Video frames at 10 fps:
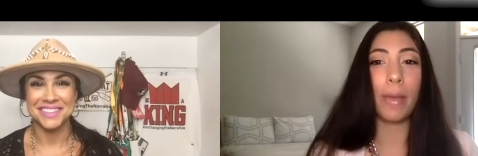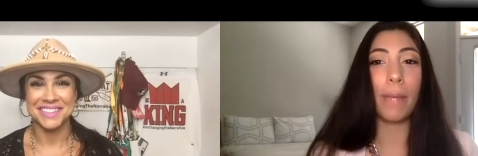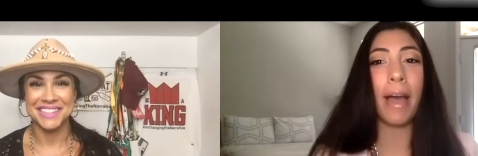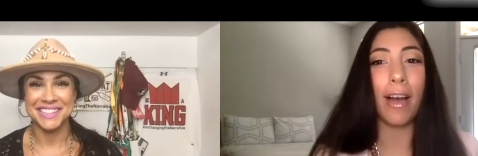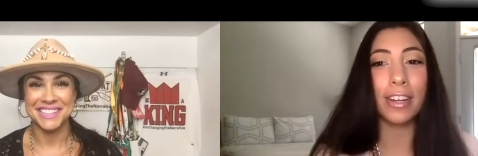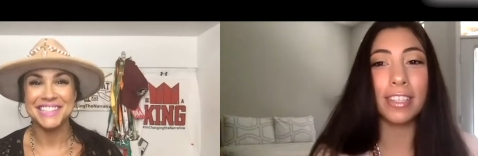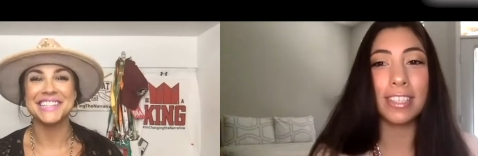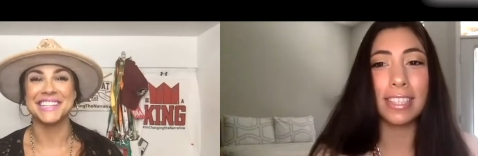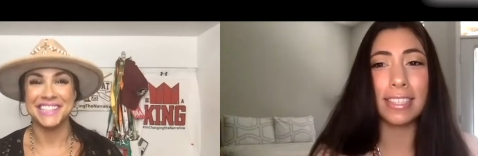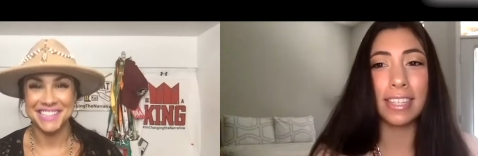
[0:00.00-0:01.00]
Speaker 1: Empowered to
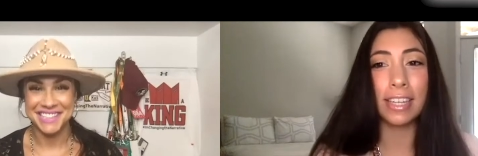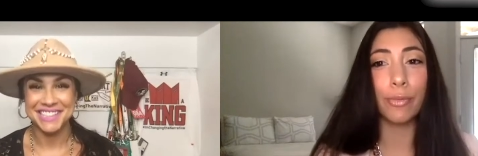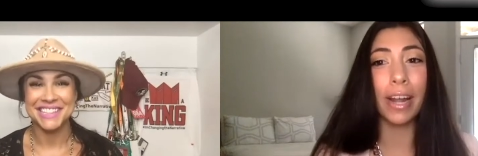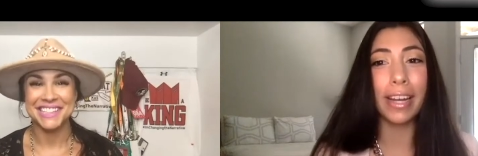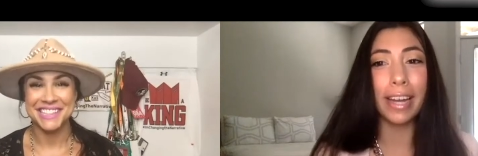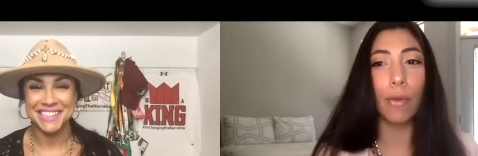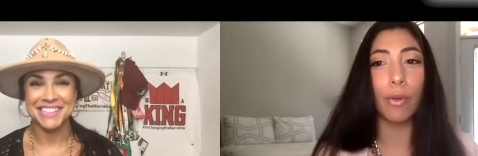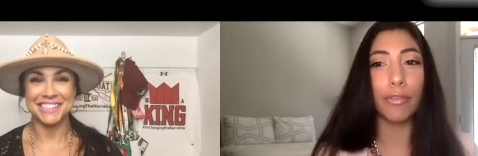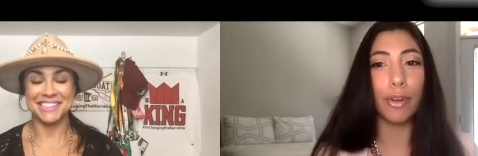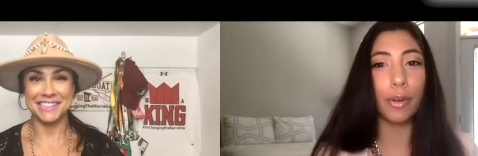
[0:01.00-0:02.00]
Succeed, and right now we're
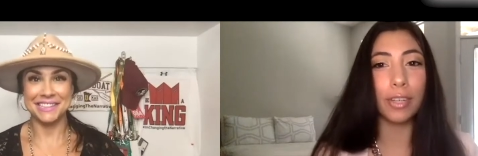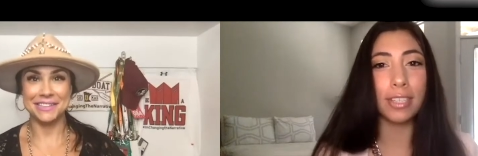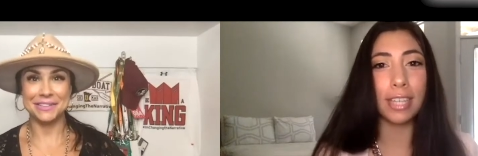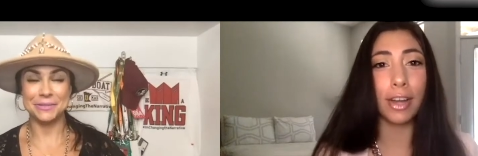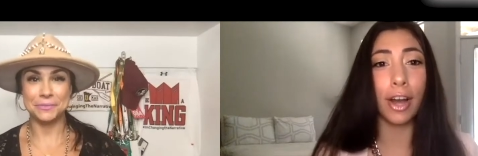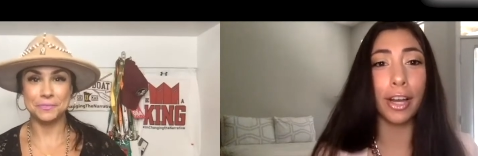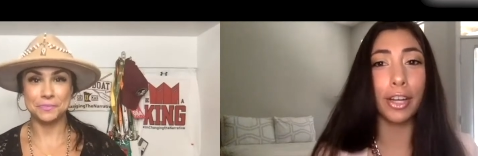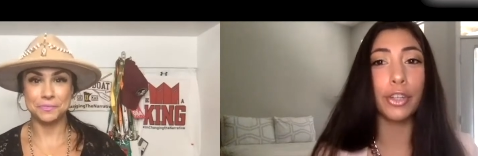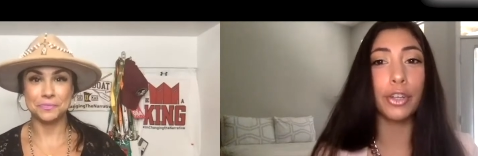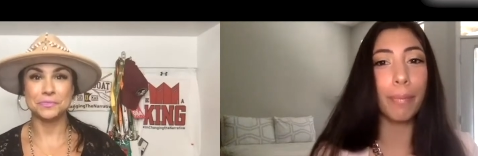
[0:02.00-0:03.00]
focusing on
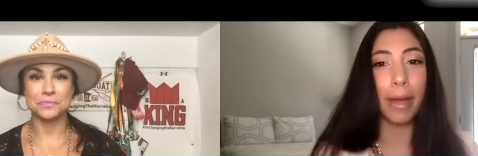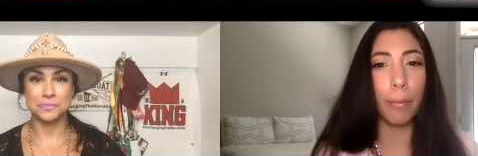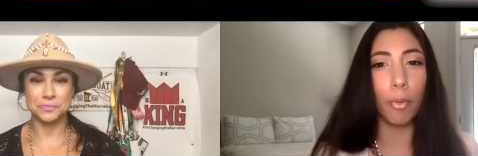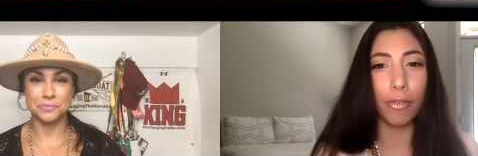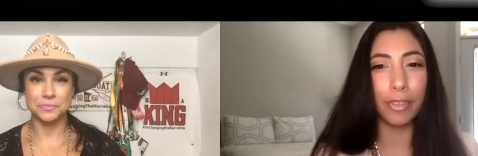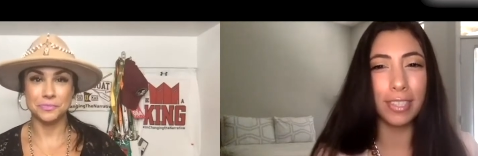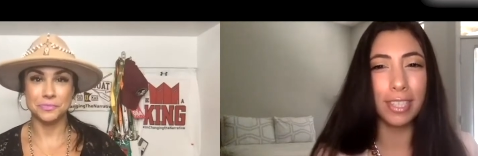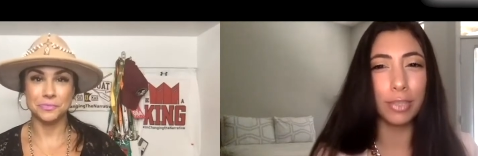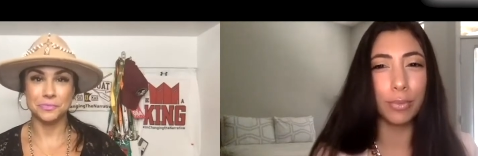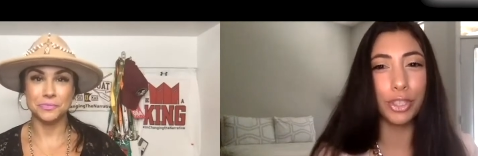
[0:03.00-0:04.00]
your metamorphosis,
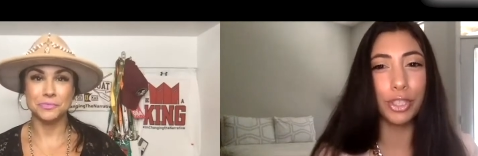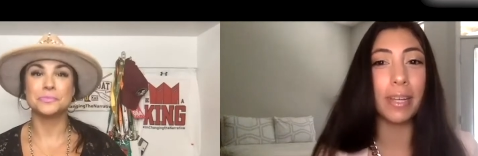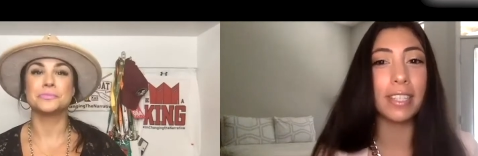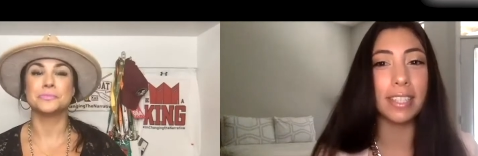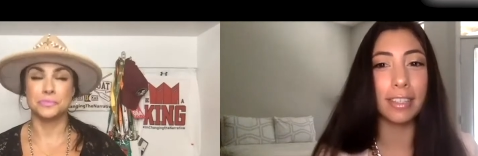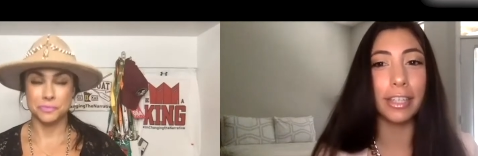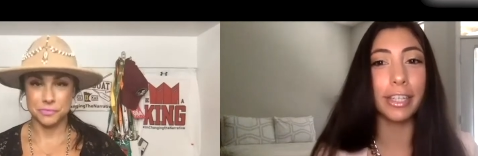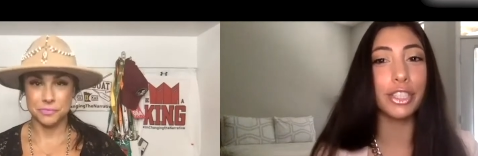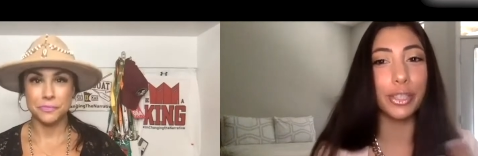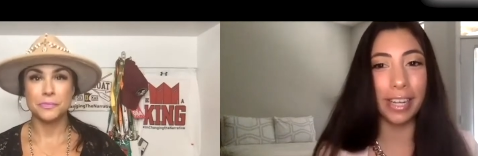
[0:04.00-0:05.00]
which is basically your
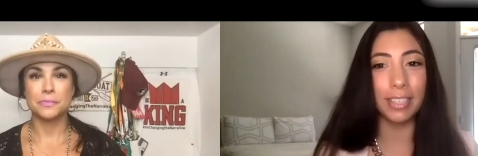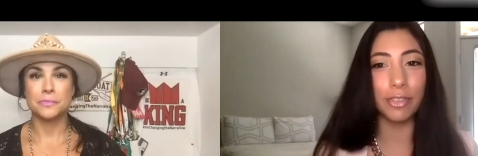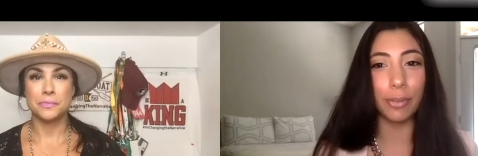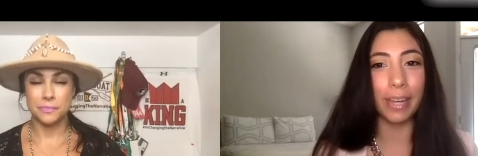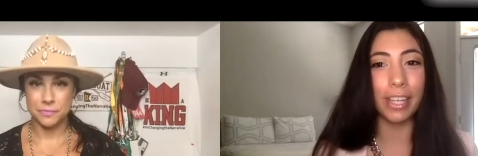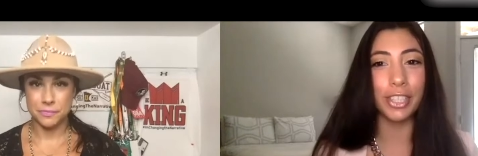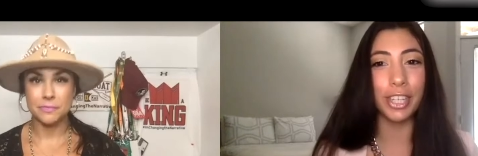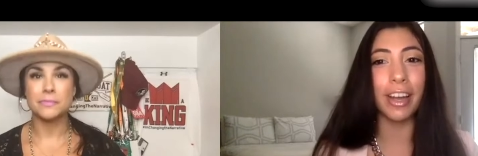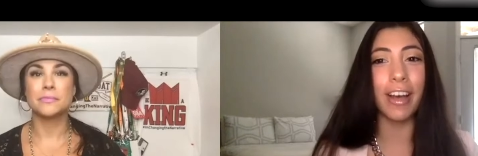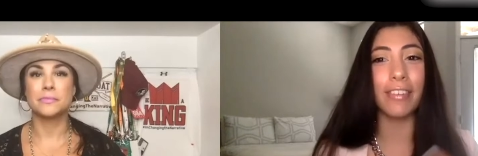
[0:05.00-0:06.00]
transformation
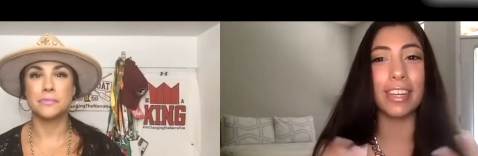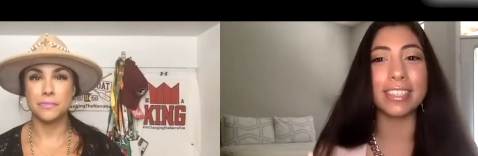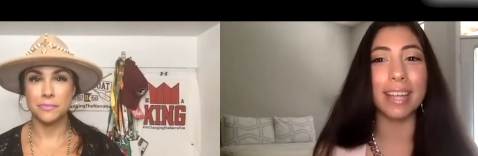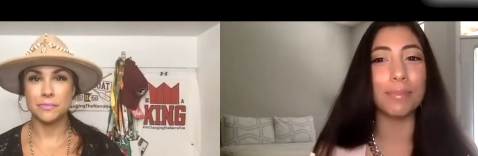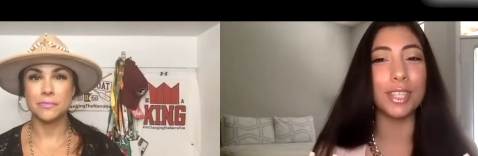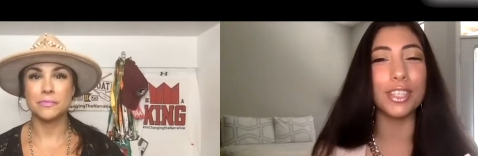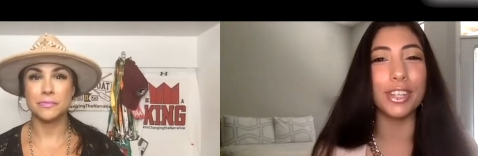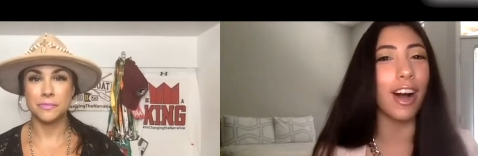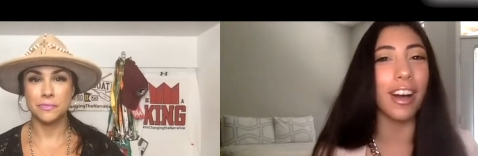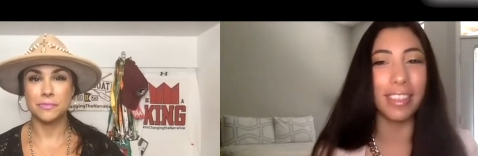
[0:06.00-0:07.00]
of accepting your
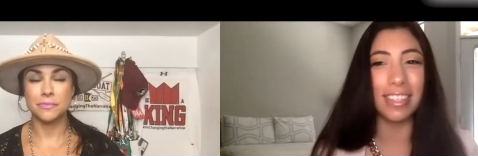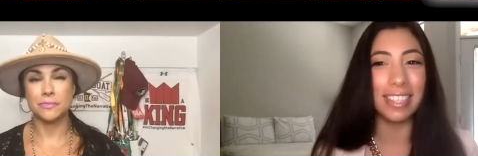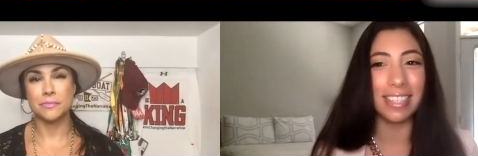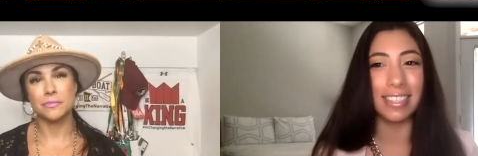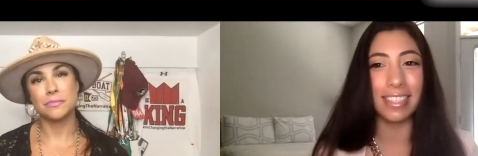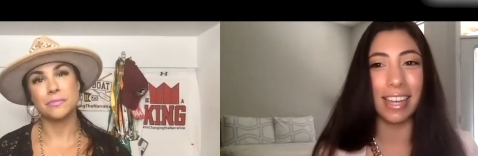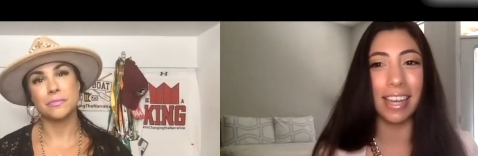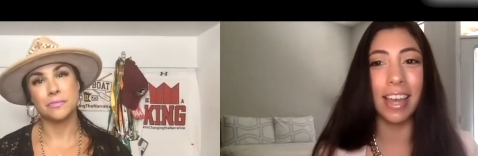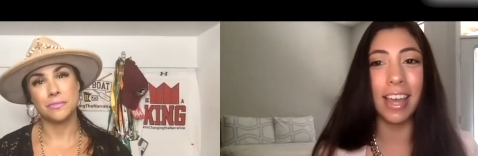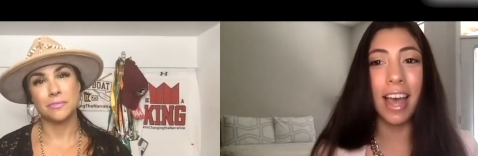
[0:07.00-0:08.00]
authenticity.
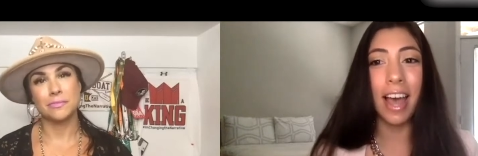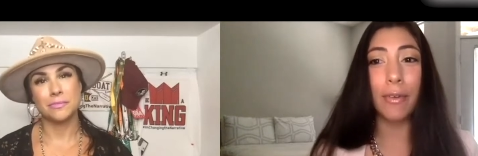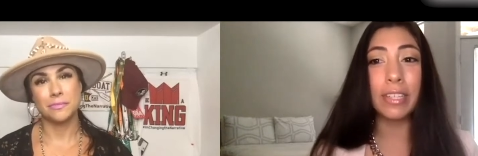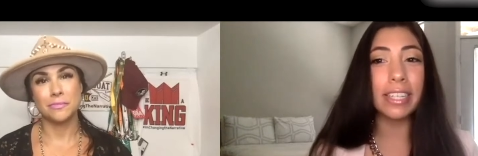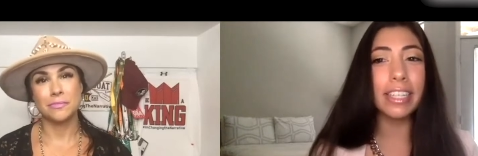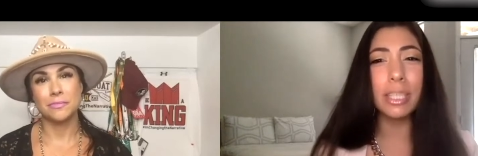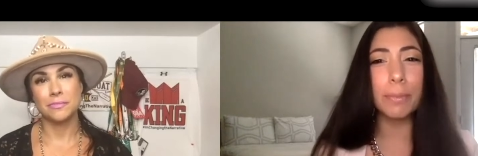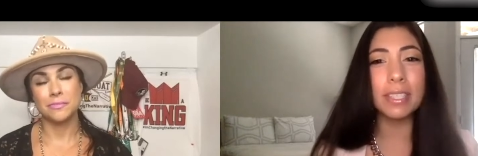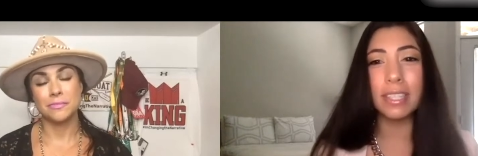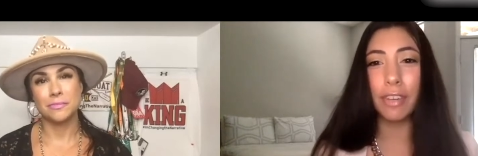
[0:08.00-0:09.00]
Was there a
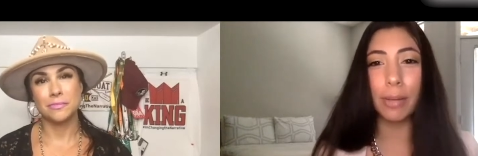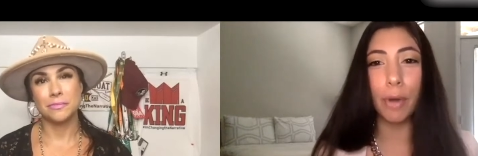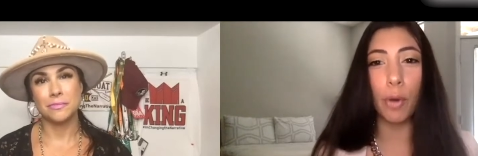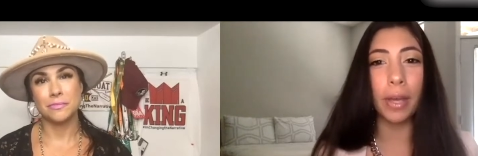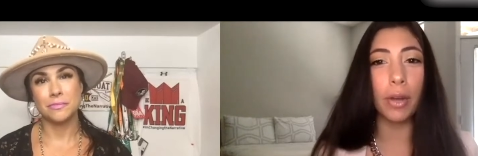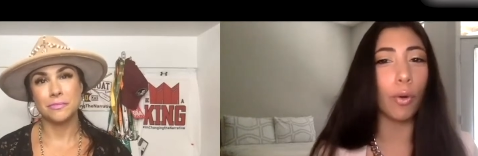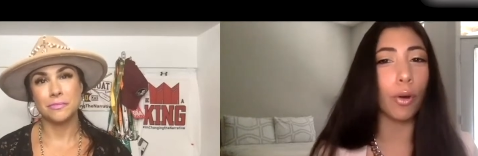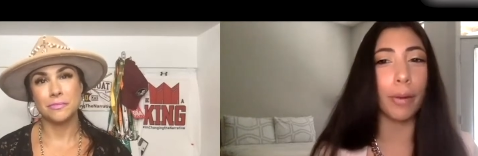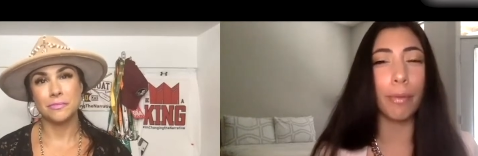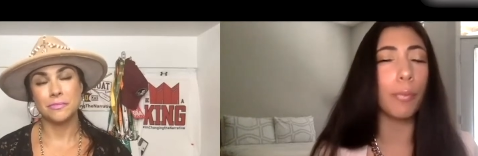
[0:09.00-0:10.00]
specific moment
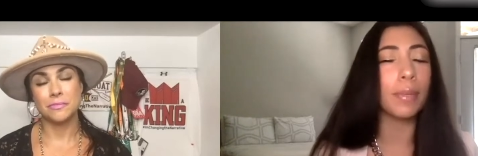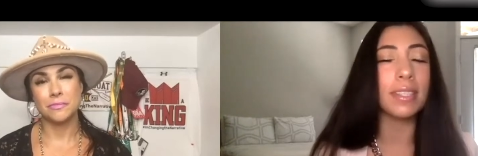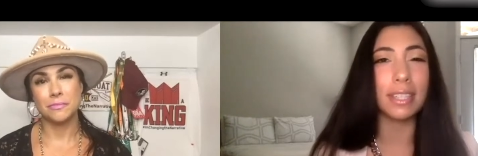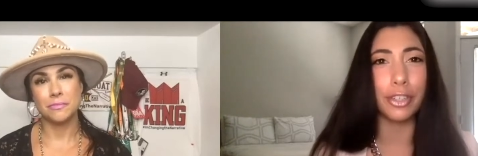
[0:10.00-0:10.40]
or moments in